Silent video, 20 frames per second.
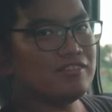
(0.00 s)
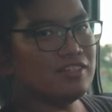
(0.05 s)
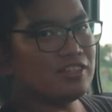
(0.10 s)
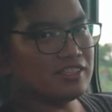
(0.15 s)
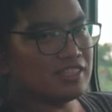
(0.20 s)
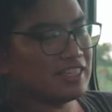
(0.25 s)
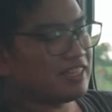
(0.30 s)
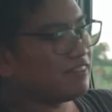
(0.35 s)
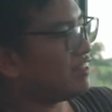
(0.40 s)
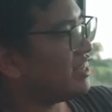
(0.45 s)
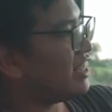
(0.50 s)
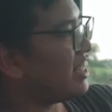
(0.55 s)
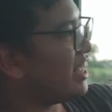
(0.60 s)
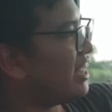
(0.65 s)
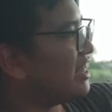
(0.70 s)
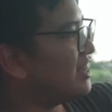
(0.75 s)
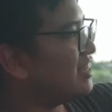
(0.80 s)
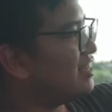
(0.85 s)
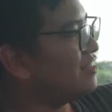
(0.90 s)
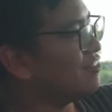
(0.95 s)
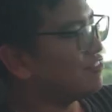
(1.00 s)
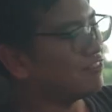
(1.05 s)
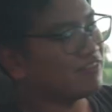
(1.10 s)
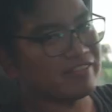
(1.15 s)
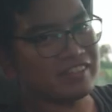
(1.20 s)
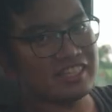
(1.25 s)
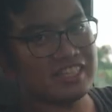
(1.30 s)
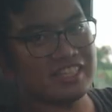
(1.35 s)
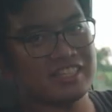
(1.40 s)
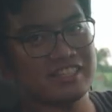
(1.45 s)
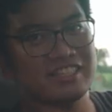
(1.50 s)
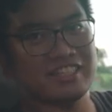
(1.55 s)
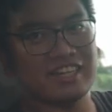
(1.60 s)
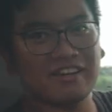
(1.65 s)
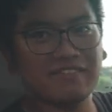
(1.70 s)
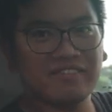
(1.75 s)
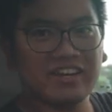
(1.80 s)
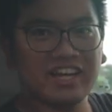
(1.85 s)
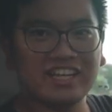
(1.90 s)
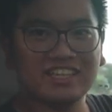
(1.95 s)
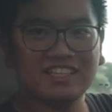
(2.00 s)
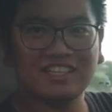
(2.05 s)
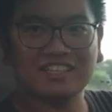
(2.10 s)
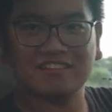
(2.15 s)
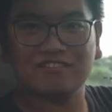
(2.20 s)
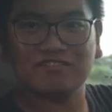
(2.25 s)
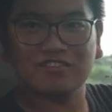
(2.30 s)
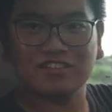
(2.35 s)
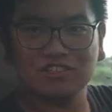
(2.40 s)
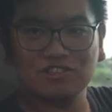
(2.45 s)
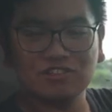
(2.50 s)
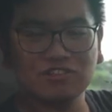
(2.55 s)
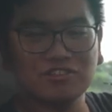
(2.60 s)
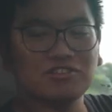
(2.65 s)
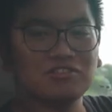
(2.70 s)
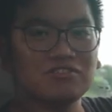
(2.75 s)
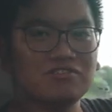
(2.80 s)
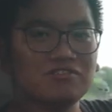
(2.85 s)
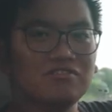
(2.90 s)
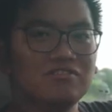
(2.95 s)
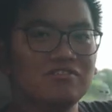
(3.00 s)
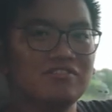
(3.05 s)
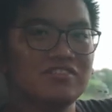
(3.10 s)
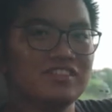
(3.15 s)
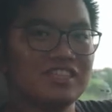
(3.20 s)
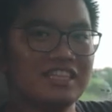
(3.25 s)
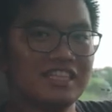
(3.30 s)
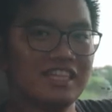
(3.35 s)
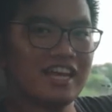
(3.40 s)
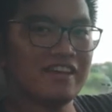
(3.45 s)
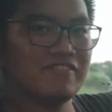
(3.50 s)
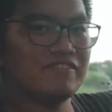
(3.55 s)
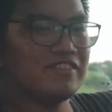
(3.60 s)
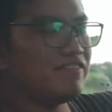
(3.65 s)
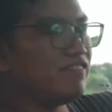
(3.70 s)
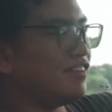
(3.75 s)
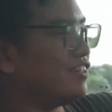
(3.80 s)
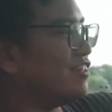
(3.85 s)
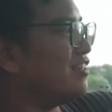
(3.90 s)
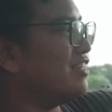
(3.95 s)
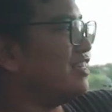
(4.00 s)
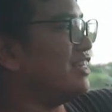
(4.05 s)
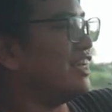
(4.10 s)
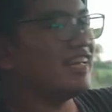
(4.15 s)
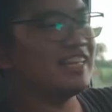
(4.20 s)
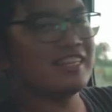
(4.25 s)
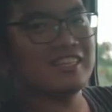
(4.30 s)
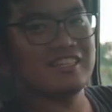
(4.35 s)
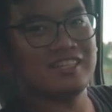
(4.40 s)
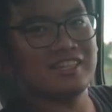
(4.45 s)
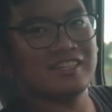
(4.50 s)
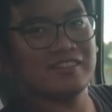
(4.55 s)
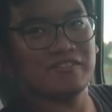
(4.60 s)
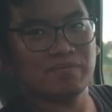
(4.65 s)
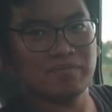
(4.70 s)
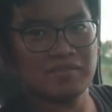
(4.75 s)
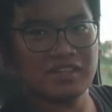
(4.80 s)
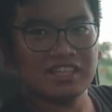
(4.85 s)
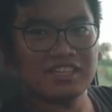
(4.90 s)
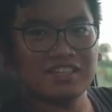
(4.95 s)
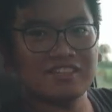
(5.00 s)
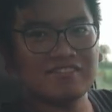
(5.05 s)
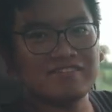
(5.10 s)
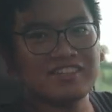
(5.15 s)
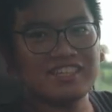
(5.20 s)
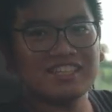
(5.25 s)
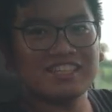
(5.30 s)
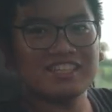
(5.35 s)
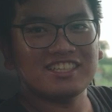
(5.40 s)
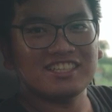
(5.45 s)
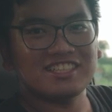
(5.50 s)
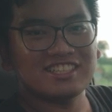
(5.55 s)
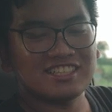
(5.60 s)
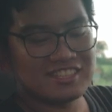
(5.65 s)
We also have a handle over here, grab handle, for those who have difficulty entering the vehicle.